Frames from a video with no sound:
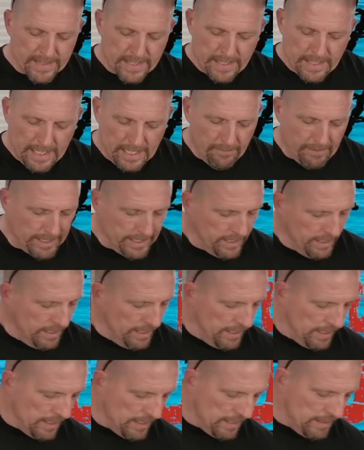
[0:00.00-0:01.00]
Anyway,
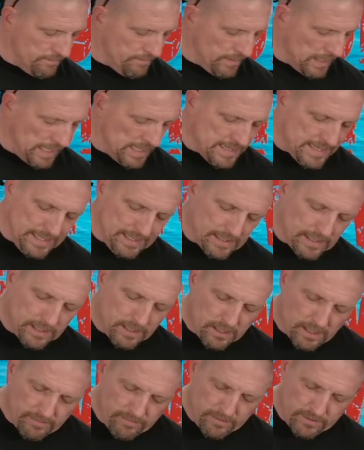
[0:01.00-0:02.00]
I think I
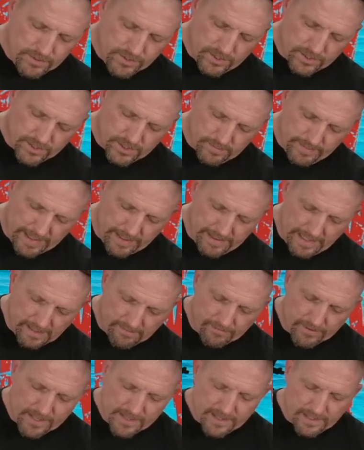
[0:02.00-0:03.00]
covered just about
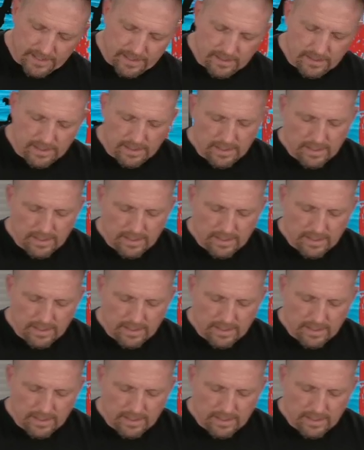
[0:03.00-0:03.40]
everything.